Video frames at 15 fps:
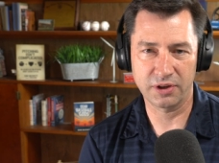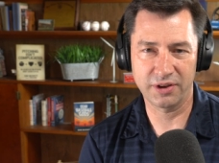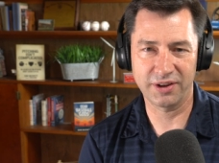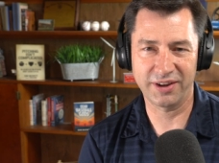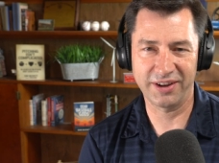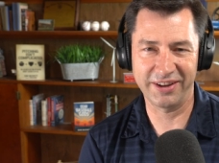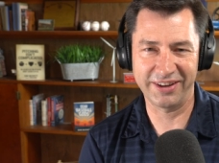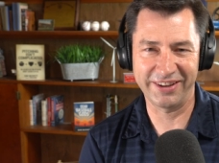
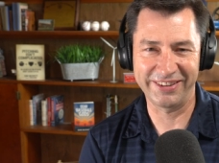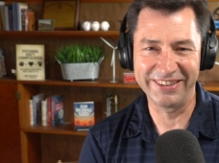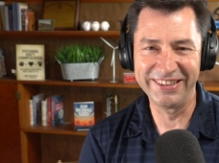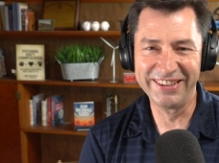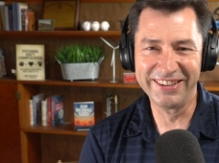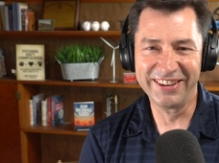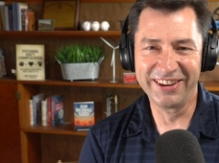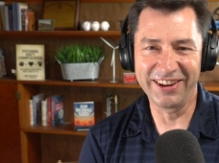on
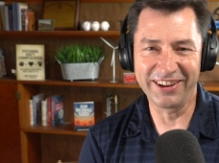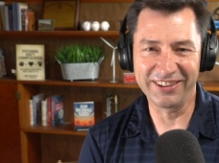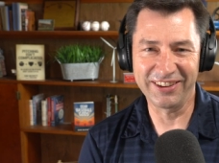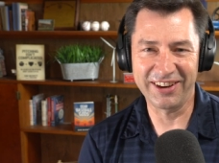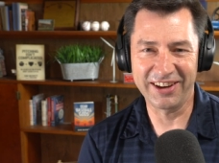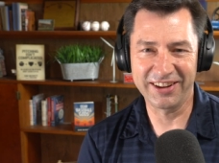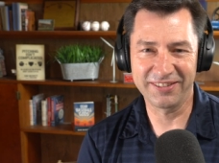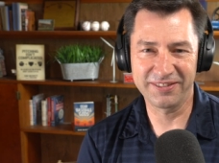a
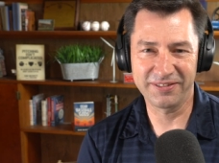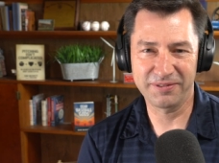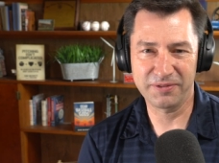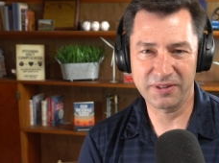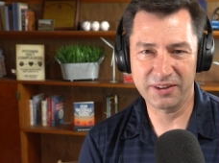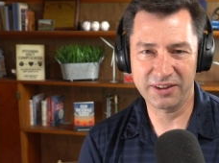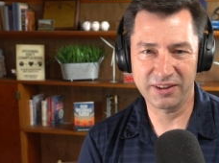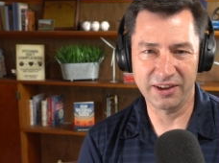lot of
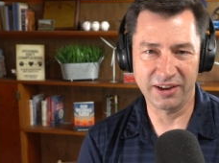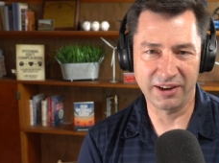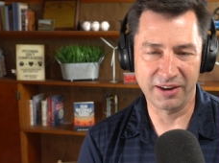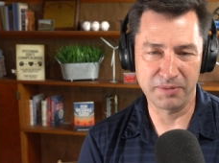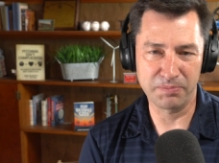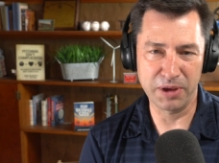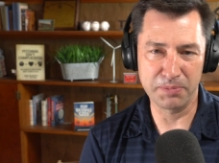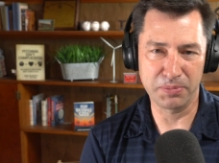
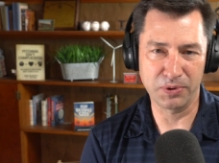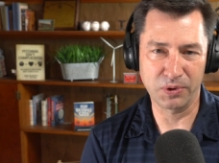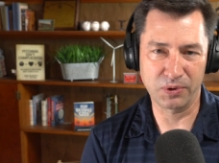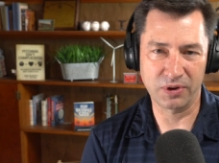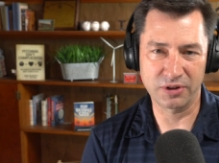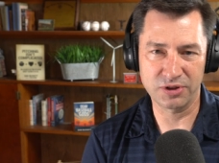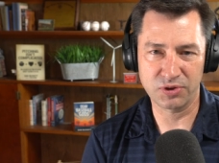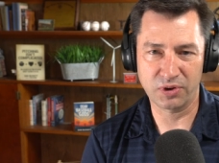uh, people who
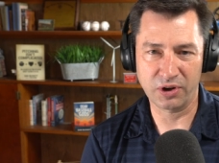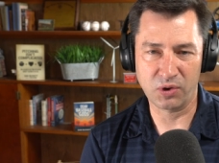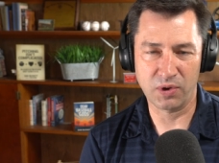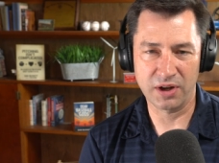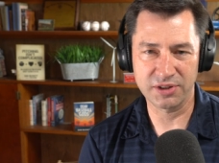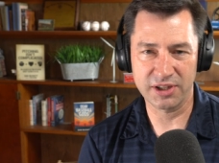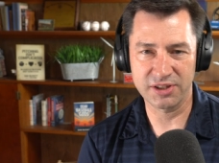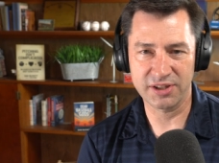are sort of
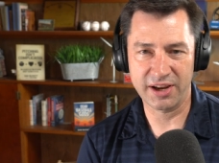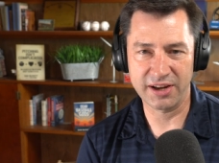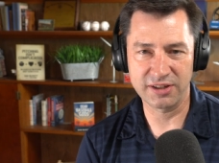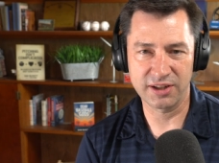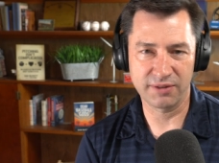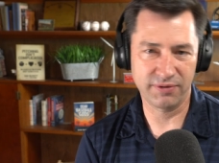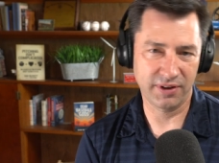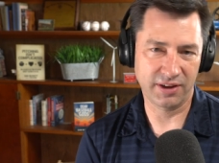quasi
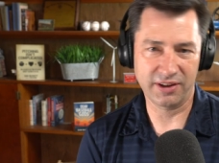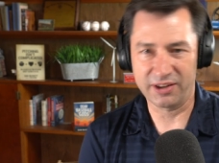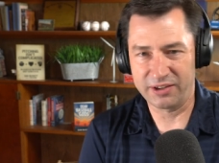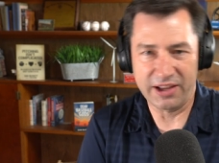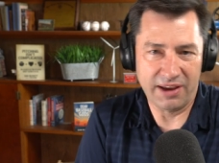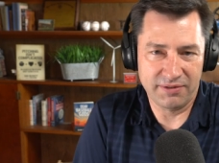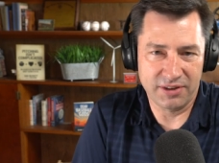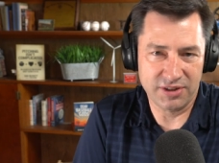scientific
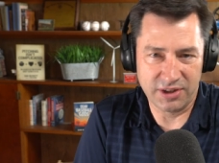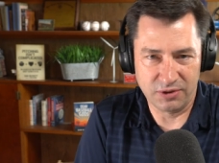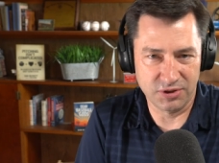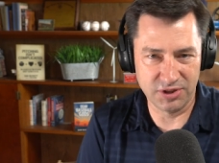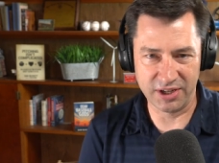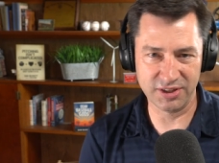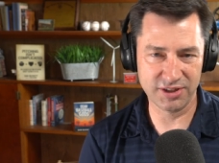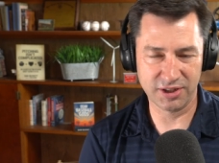and have the skill
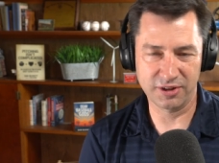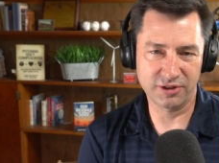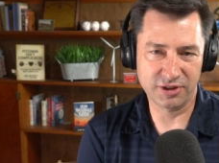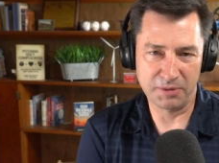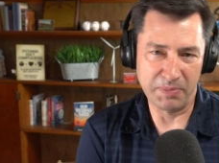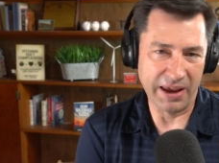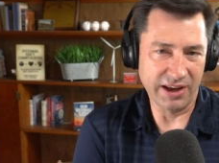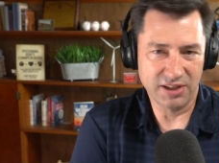sets to,
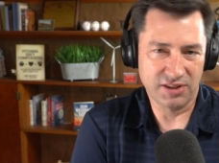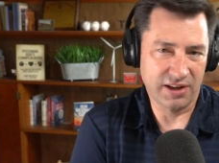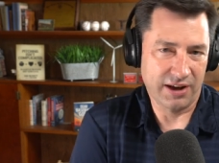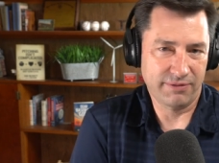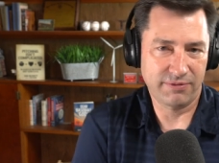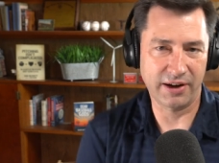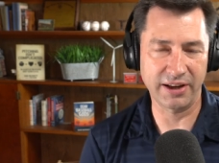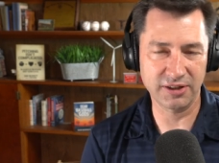to make
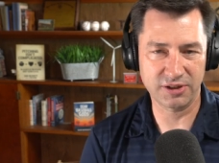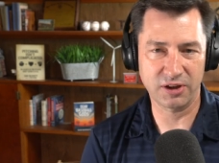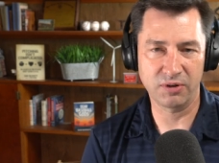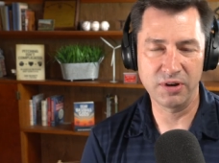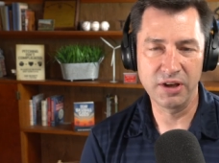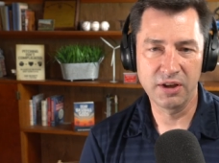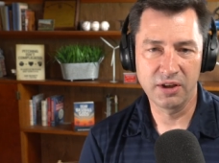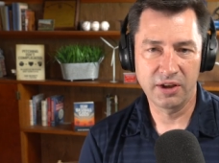stuff, right?
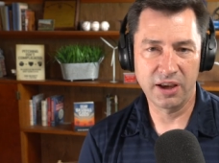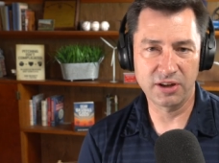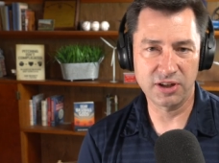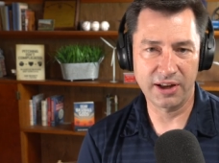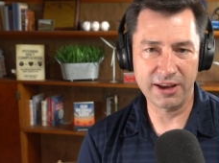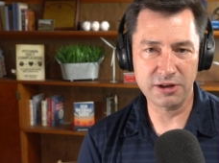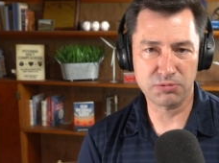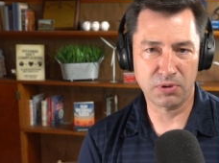So in
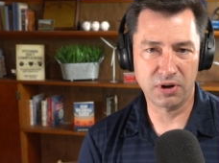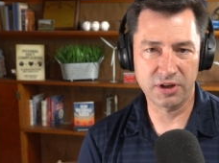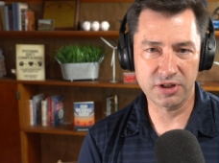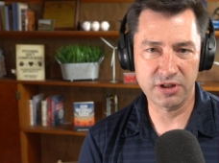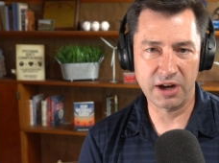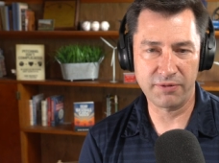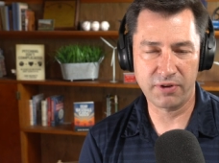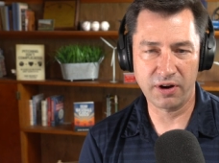today's world,
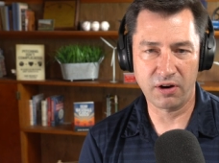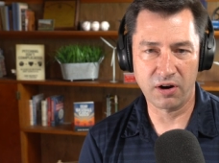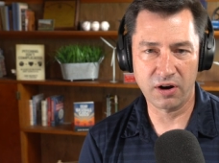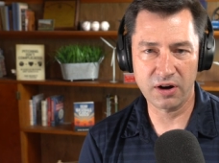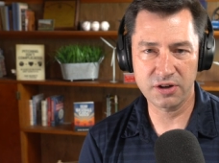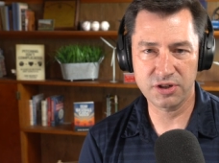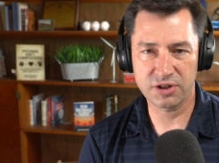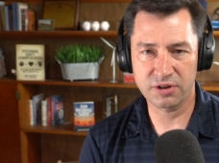it's mm-hmm. not very
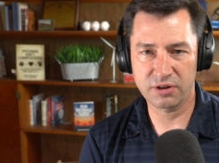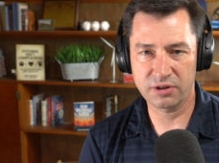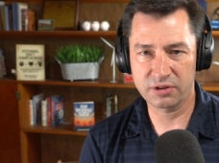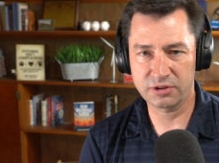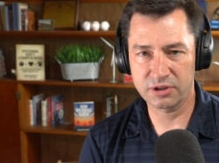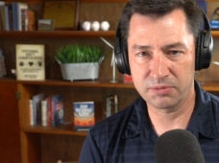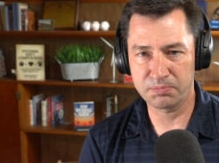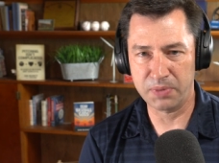hard to
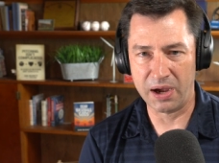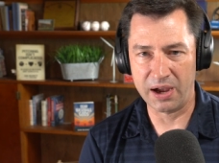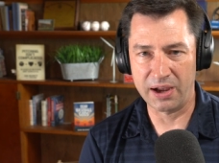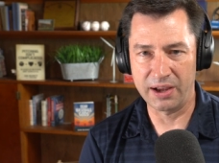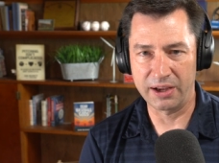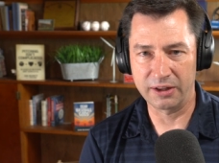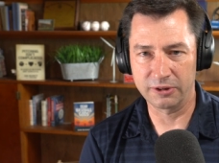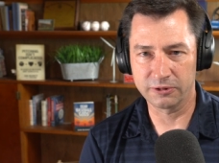to
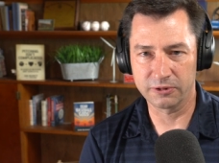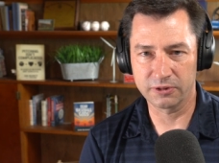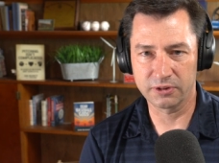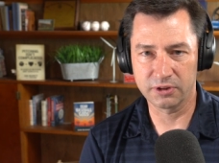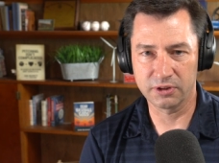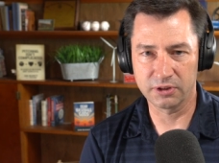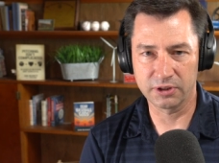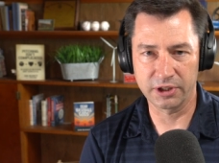buy
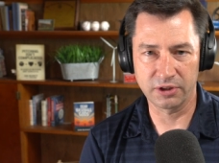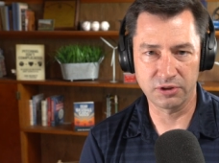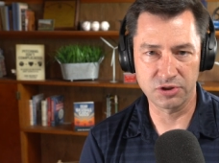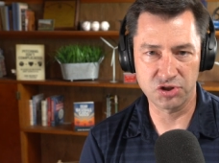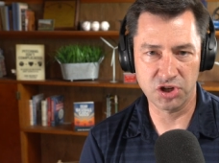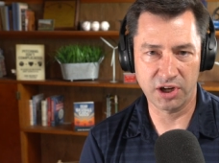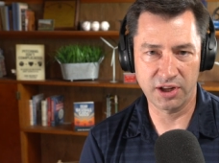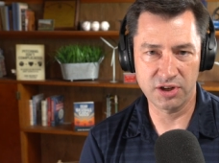little
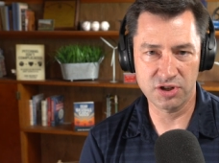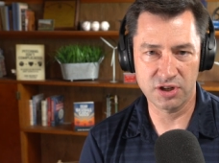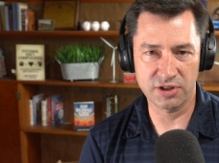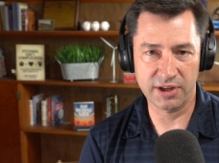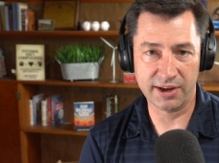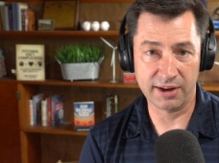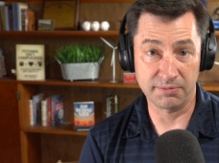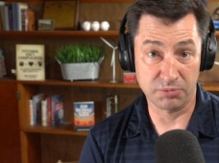jet engines
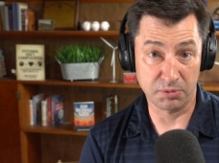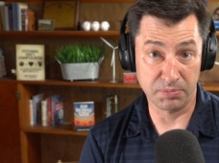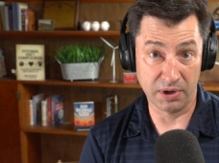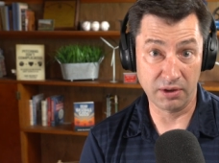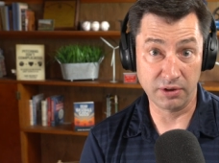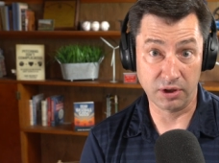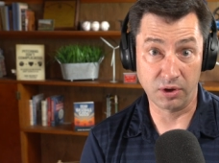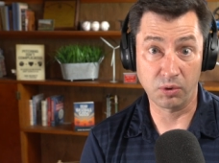that can
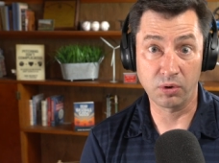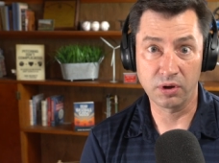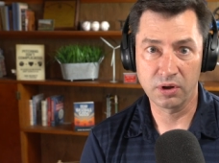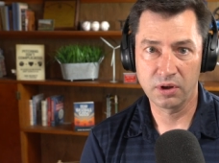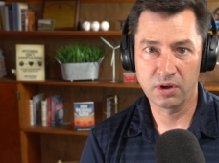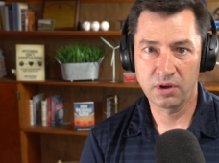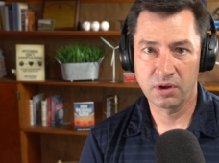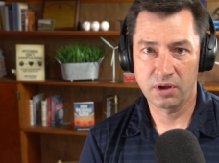propel you
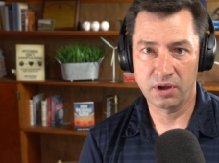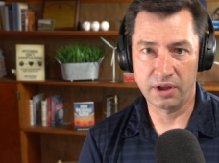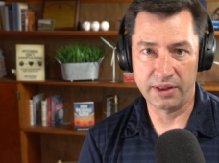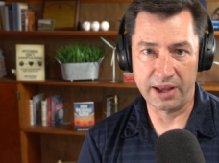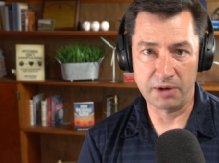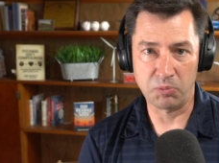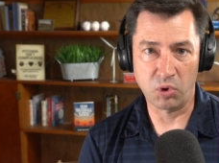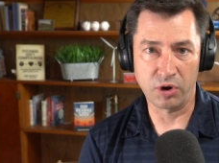uh,
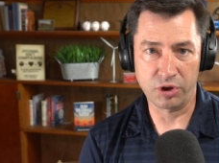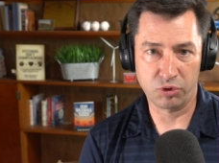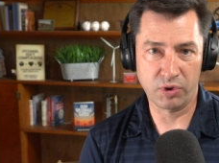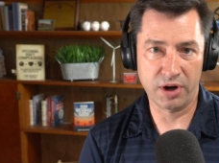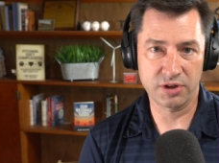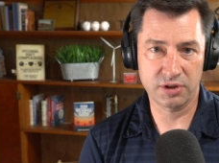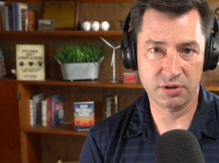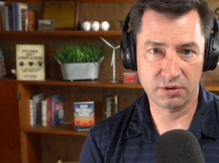that have more
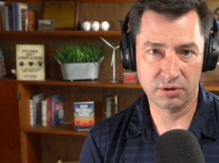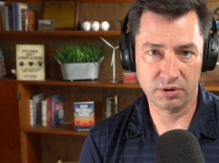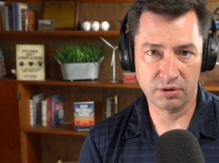thrust